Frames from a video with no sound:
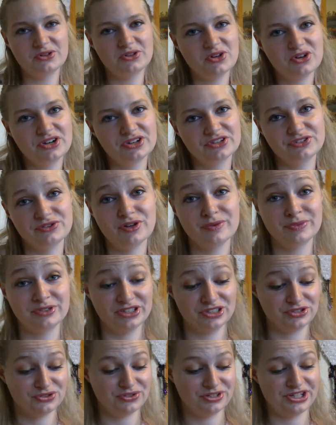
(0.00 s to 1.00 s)
long, so I'm going
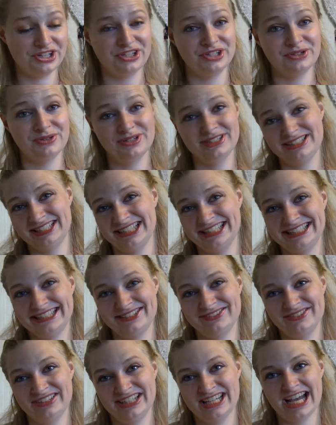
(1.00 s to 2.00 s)
to treat you. Isn't he
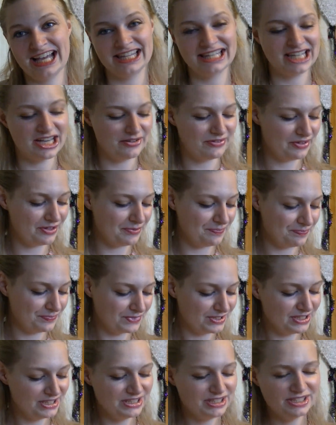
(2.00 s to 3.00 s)
sweet? I love him.
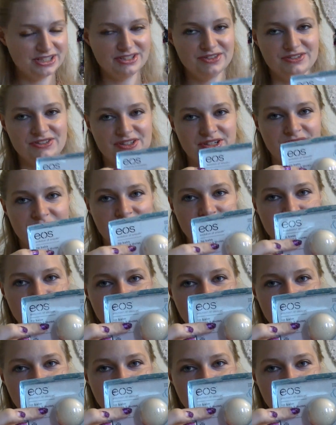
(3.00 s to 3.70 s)
So